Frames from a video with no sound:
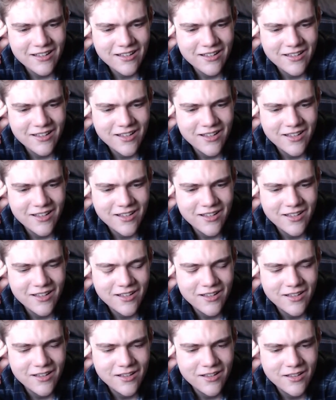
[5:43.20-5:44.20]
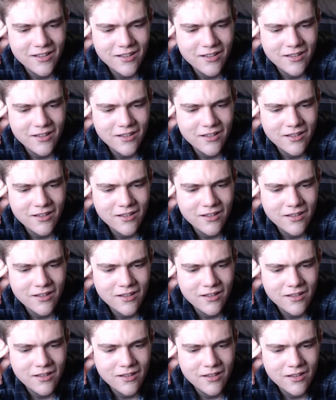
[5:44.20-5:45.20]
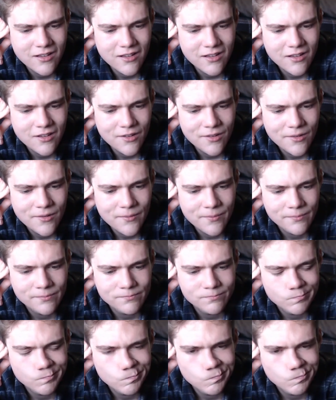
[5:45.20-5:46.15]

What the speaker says: (no one is talking)